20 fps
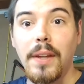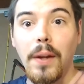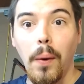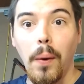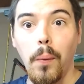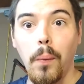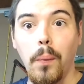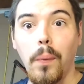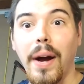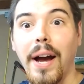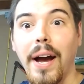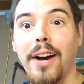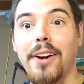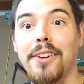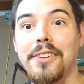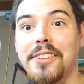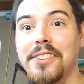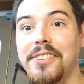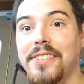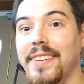Wow,
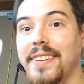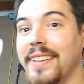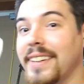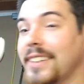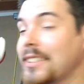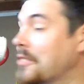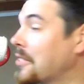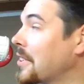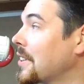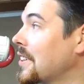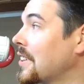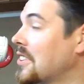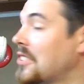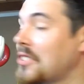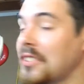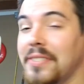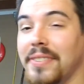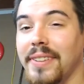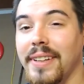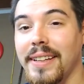this thing can really
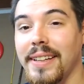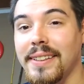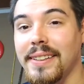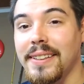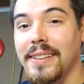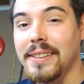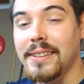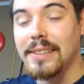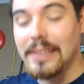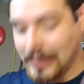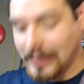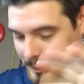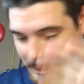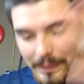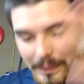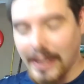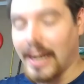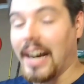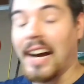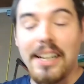just like,
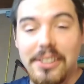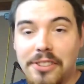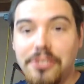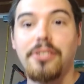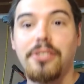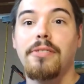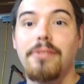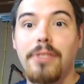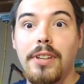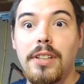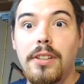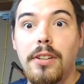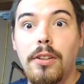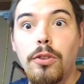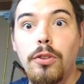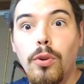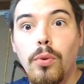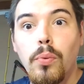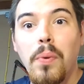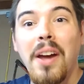I just invented a
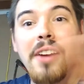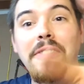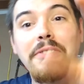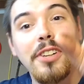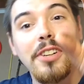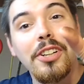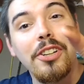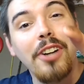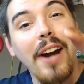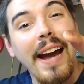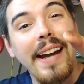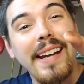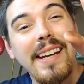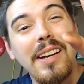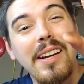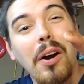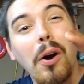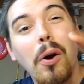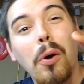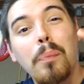new way for cracking
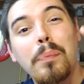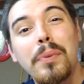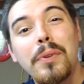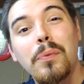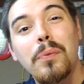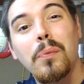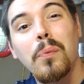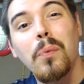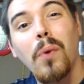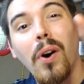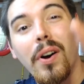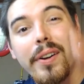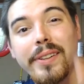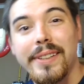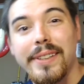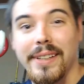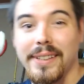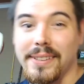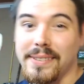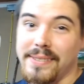open
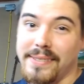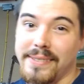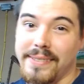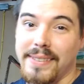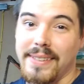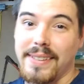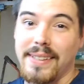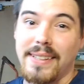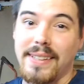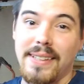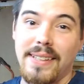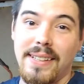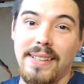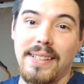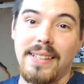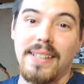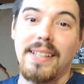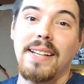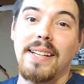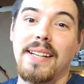walnuts.
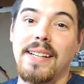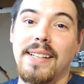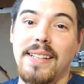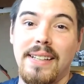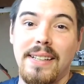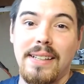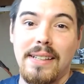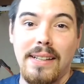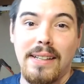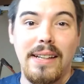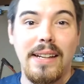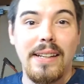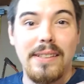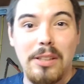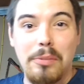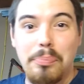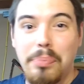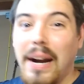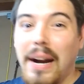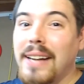Is it
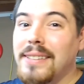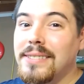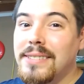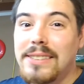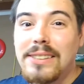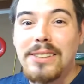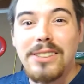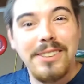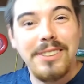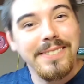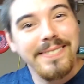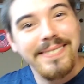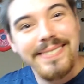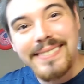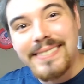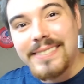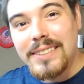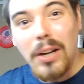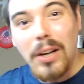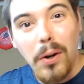practical?
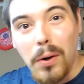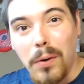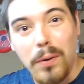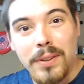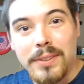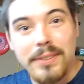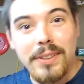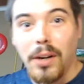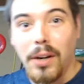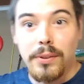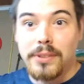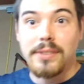No, it's